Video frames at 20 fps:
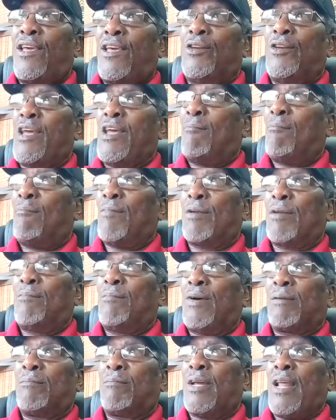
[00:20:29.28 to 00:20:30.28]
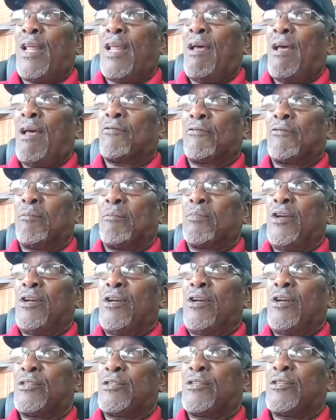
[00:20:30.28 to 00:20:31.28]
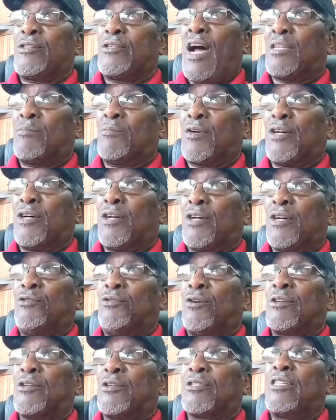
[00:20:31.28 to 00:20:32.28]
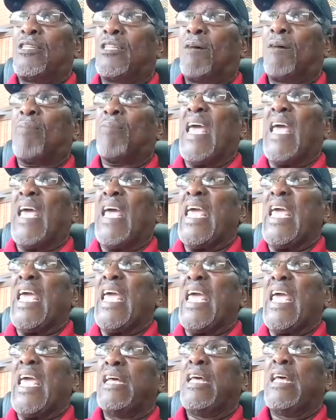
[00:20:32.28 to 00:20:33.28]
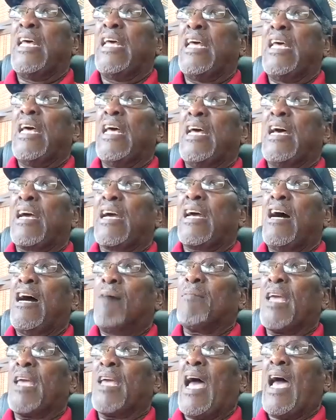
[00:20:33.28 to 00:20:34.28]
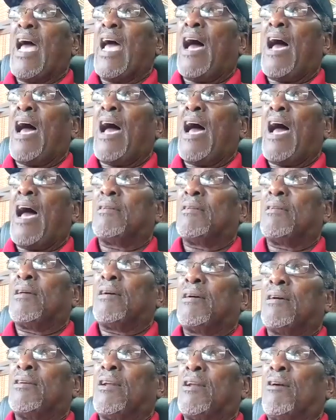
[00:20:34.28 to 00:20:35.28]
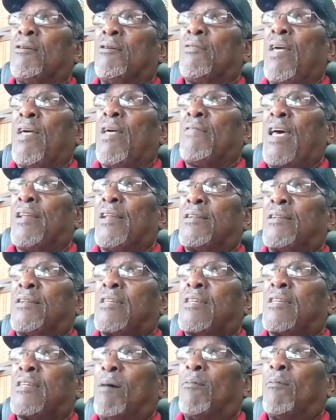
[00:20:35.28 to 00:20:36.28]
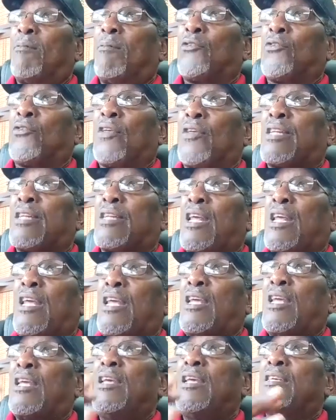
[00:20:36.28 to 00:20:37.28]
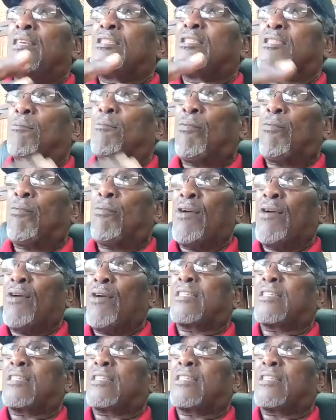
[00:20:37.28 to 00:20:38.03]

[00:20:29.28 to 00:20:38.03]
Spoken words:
help but have some tears in your eyes, because you could see the pain coming out. You know, that some of those things that he suppressed